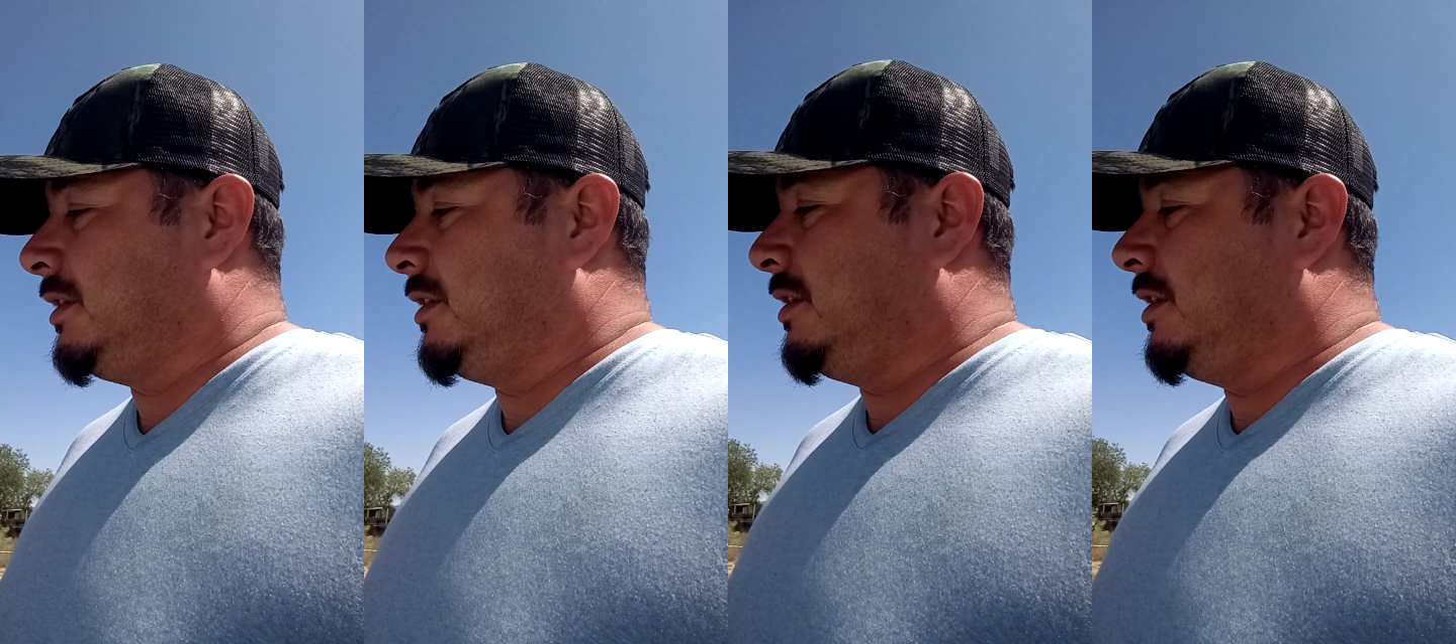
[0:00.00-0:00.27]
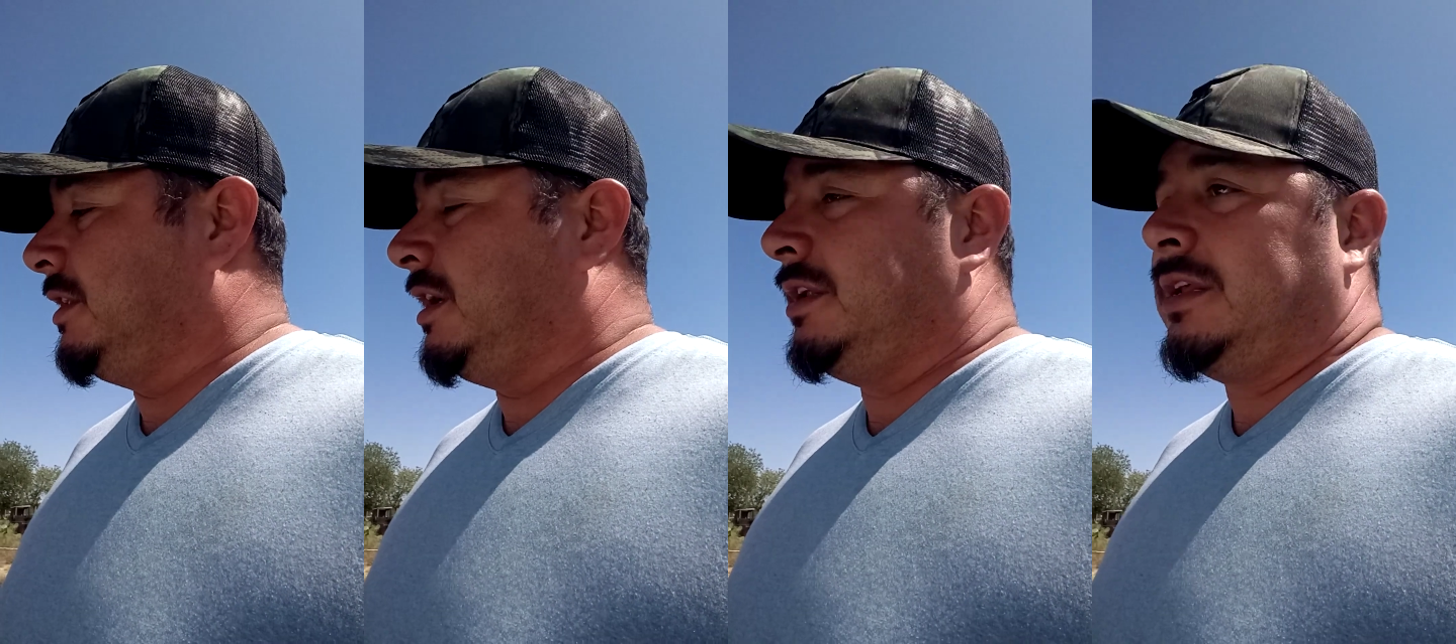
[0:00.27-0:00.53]
other
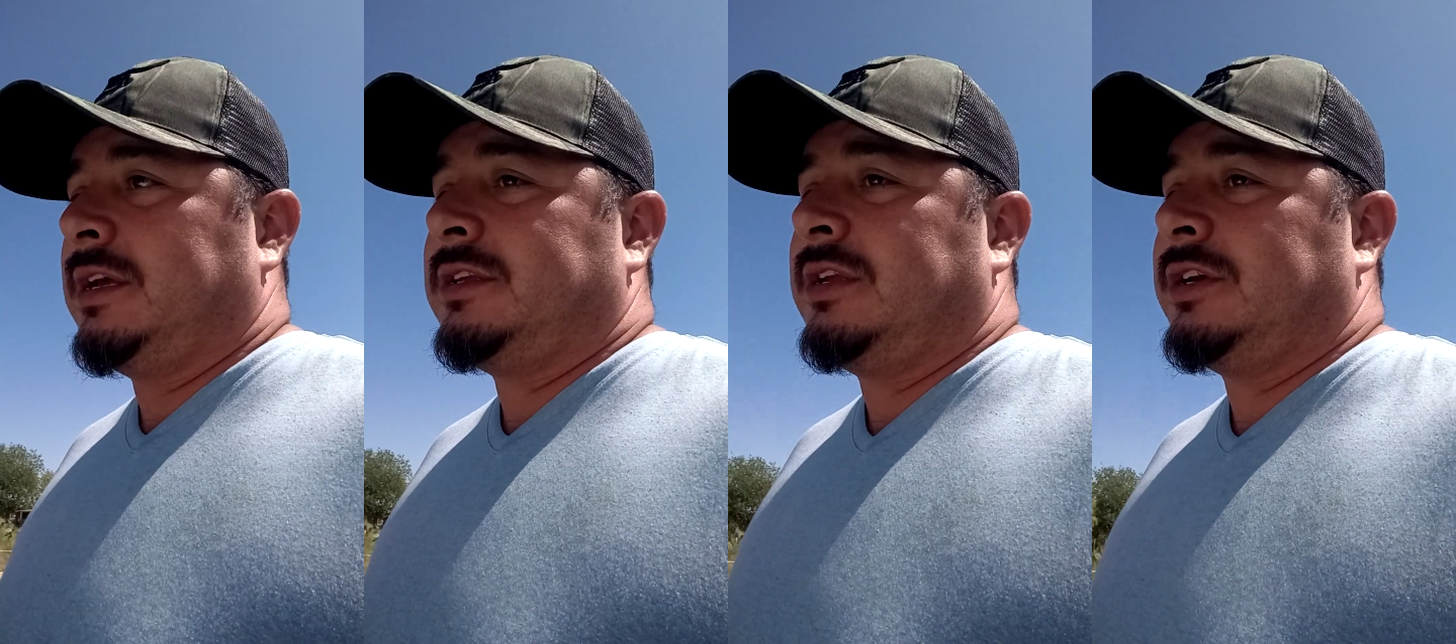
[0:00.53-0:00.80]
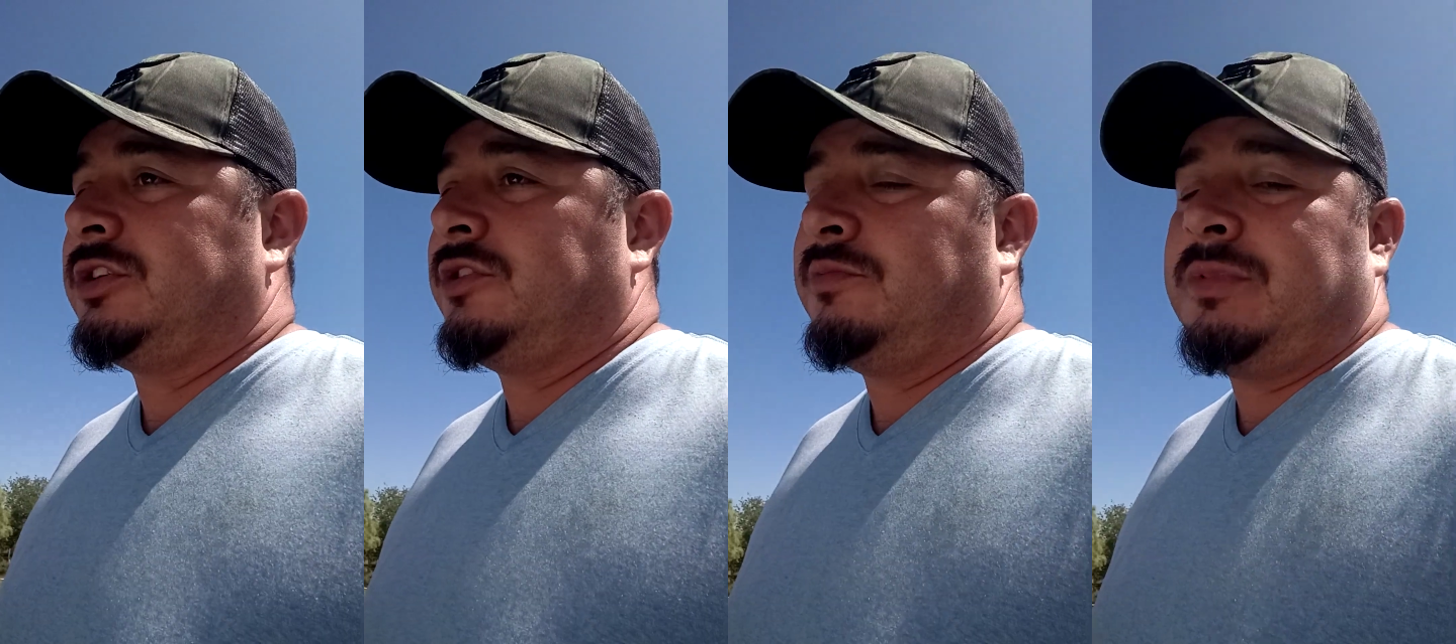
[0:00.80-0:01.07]
than
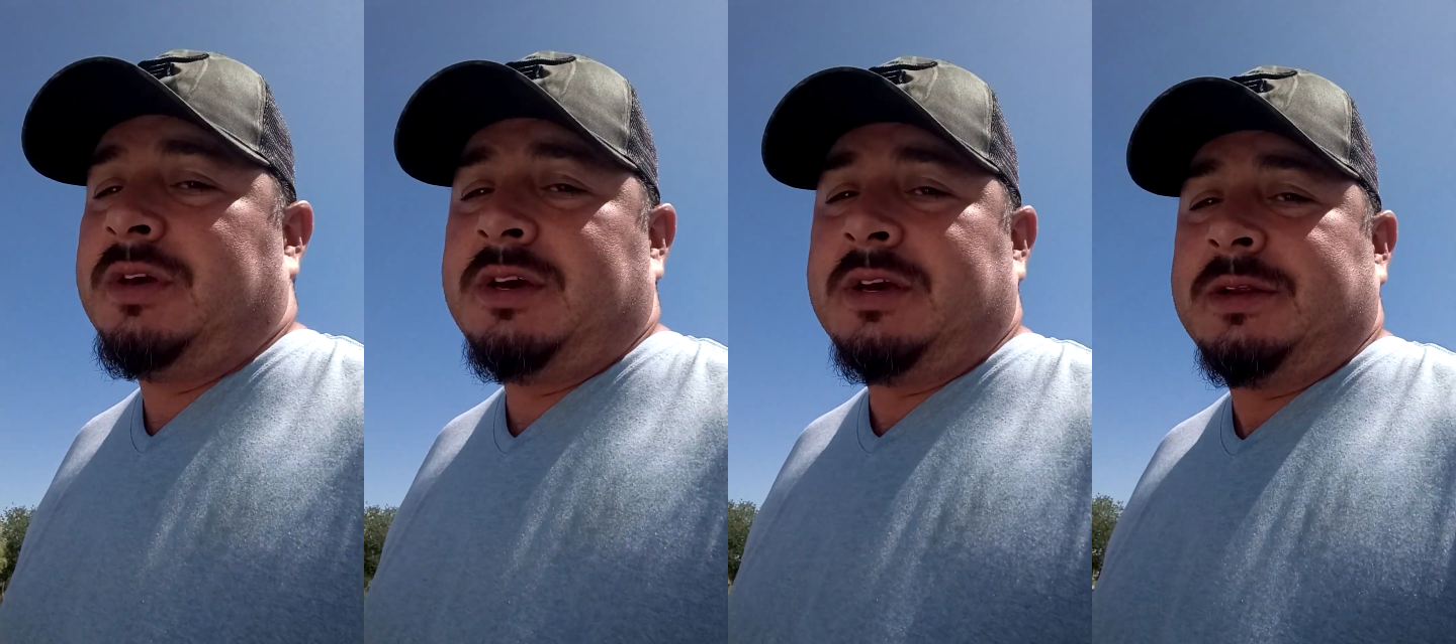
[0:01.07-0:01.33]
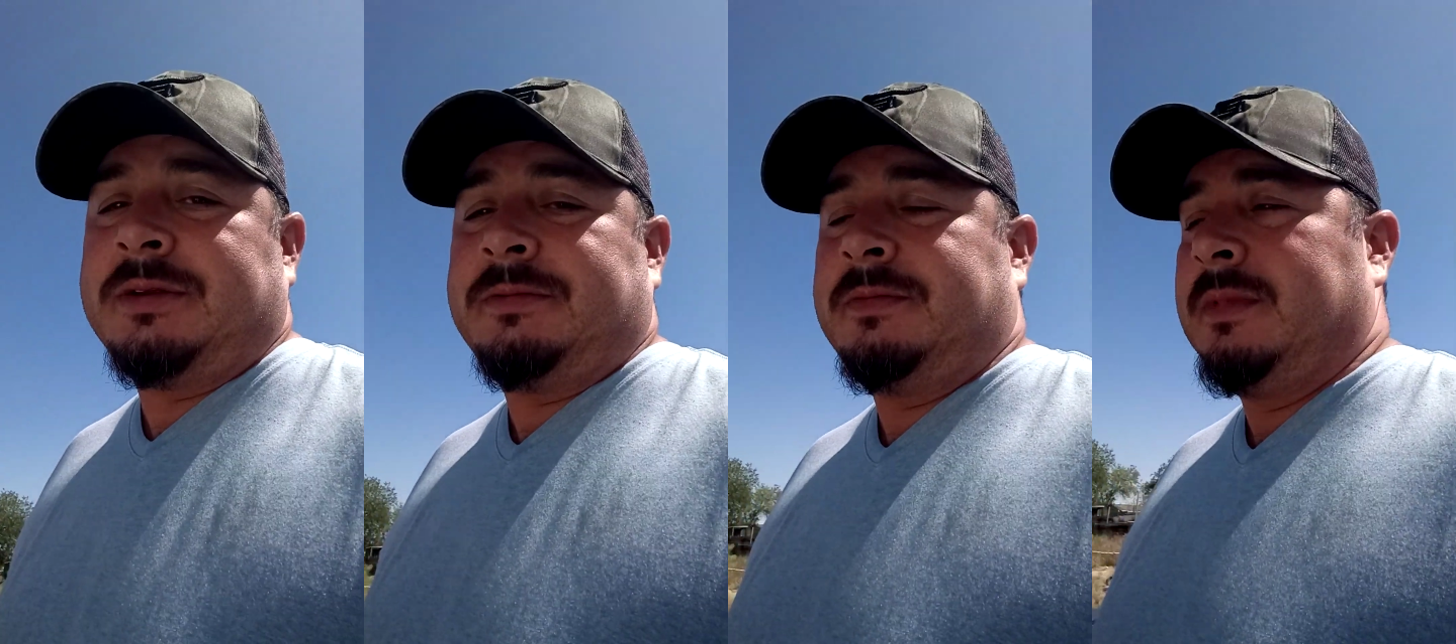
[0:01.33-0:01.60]
that should be it.